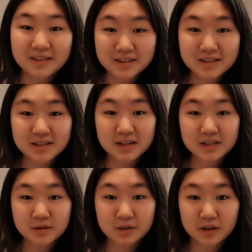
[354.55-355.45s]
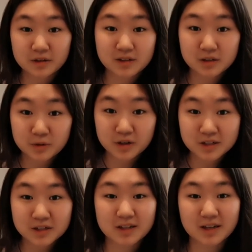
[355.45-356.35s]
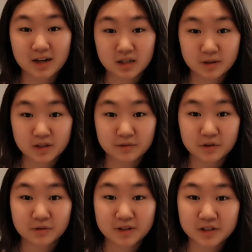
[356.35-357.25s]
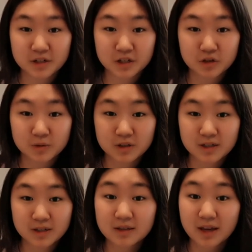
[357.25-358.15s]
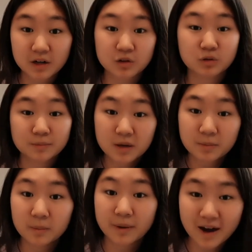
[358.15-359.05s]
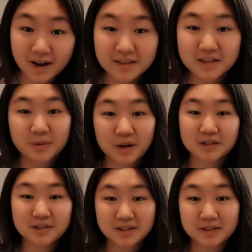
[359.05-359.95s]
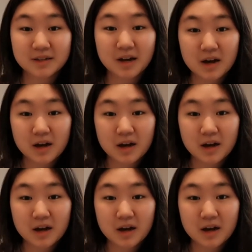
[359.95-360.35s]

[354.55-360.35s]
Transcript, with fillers: I think this gets to another super interesting aspect of your research, which is the actual people behind these policies.